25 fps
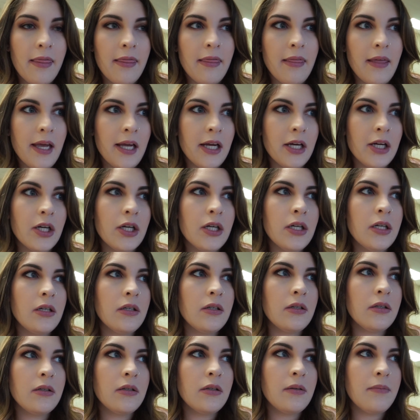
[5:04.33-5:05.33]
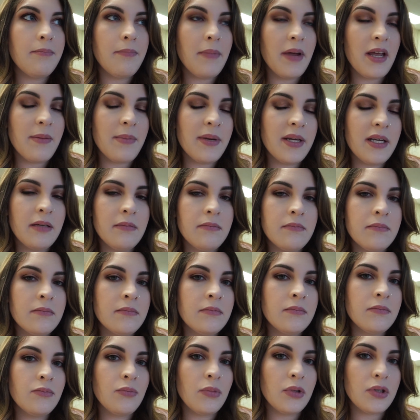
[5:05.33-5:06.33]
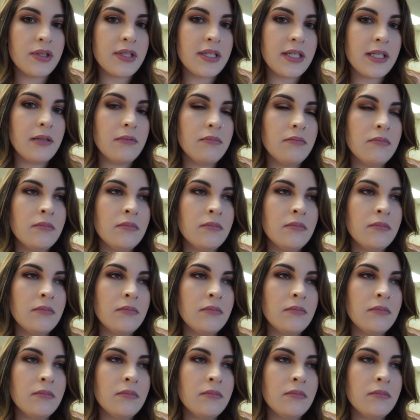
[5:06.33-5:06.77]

there. Maybe. We'll see.